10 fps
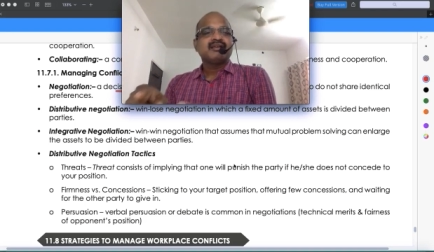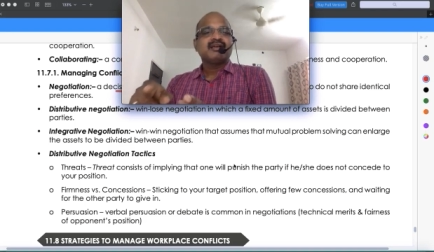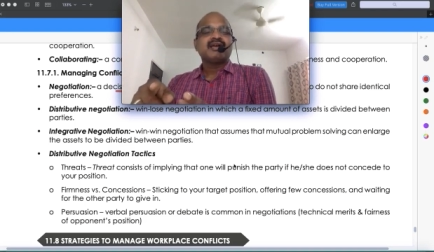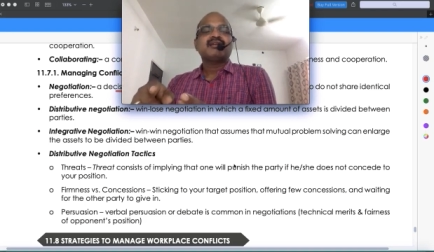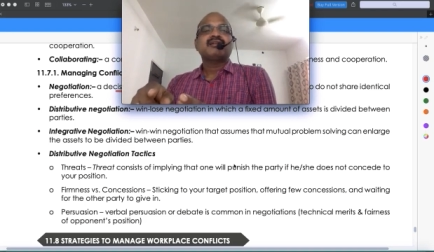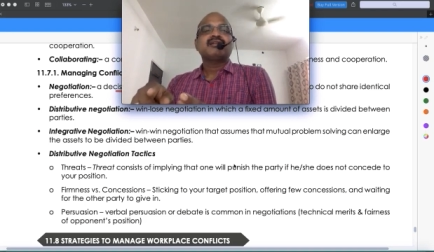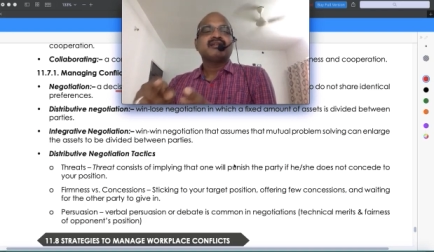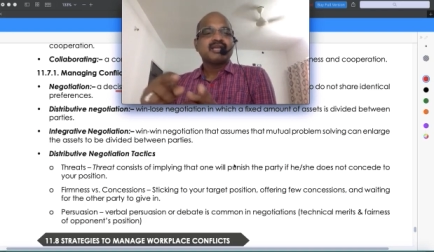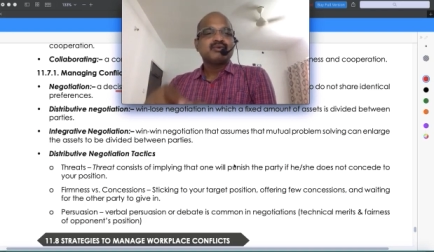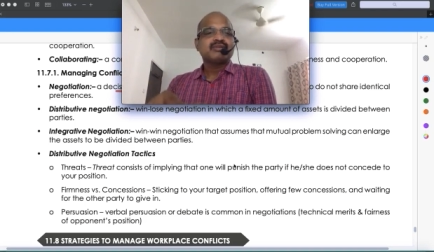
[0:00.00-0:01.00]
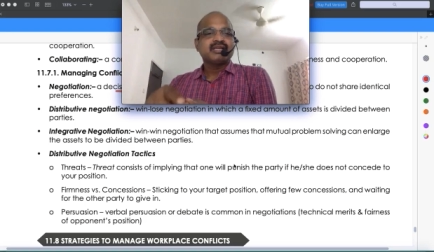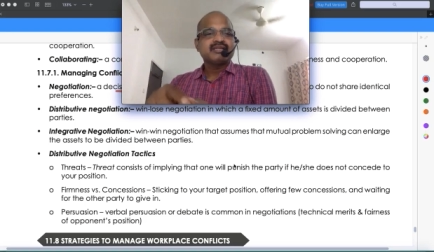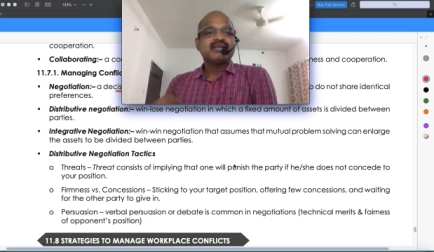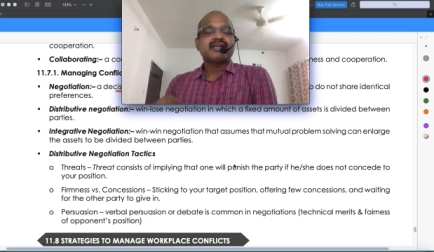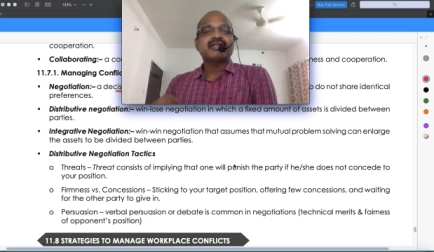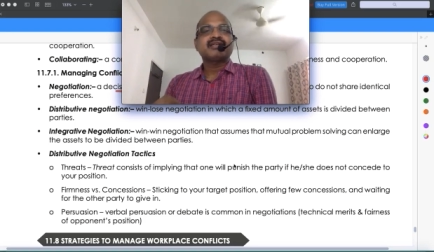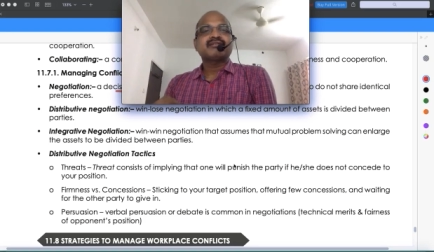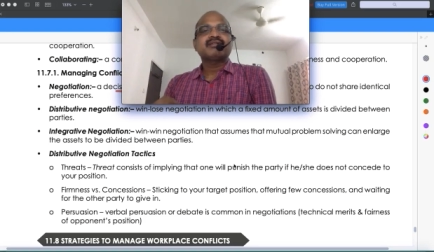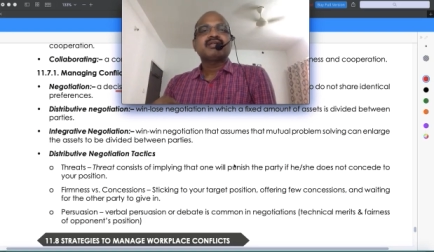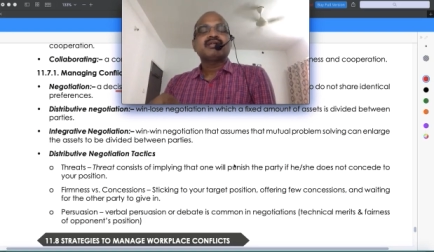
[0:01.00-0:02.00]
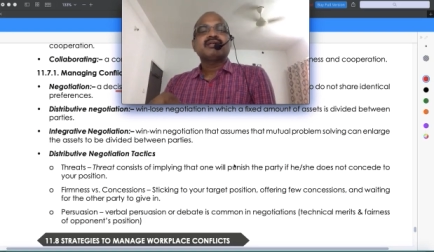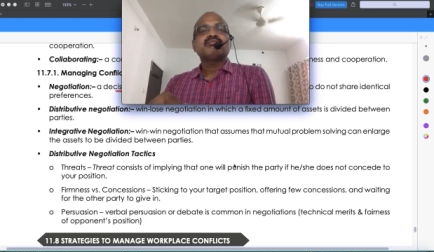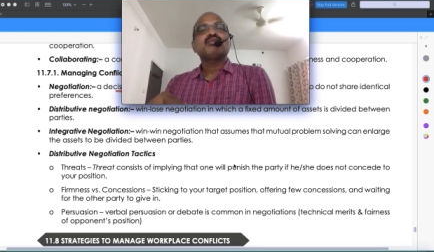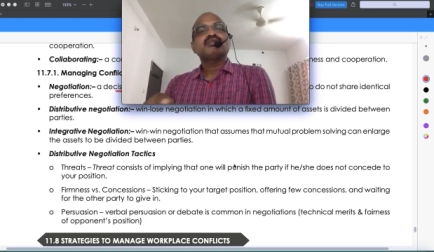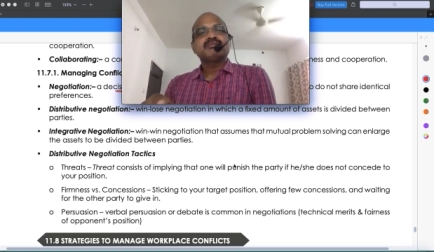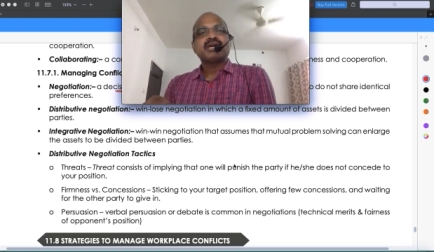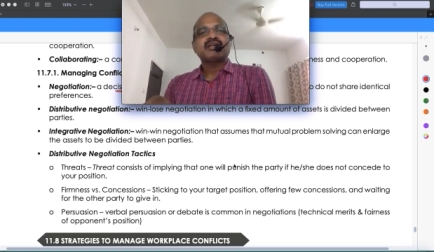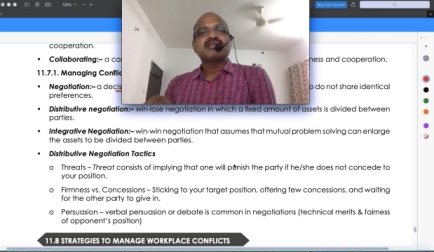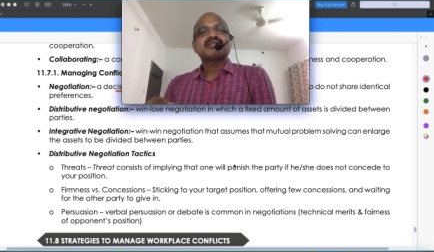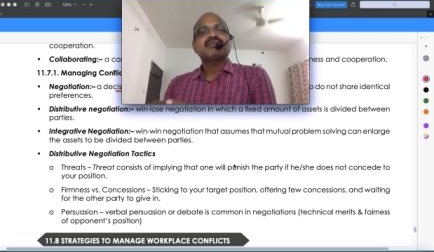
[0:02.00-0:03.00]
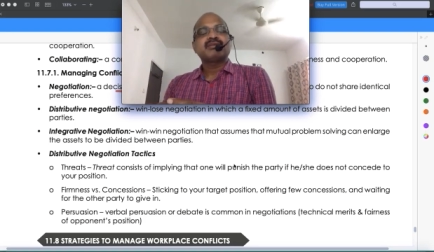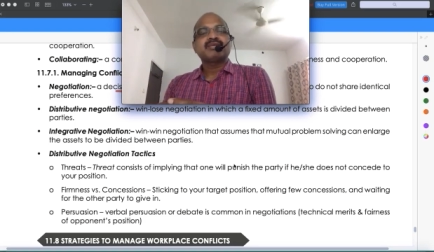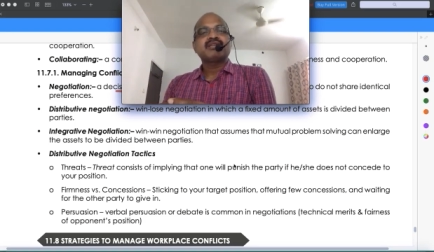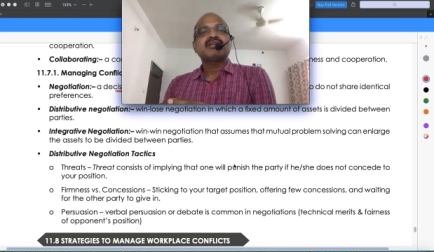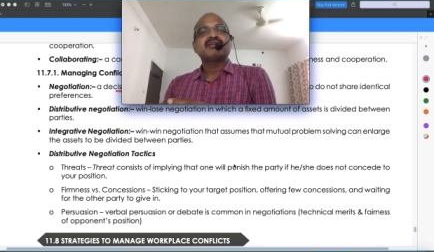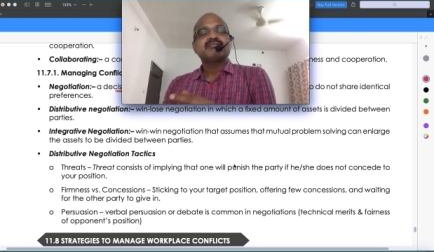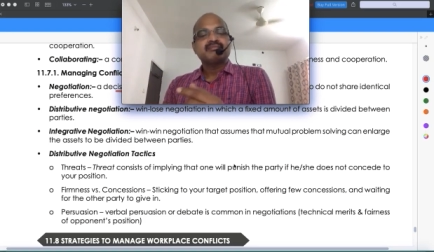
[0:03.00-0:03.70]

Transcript: and in nego- integrative, both the parties will be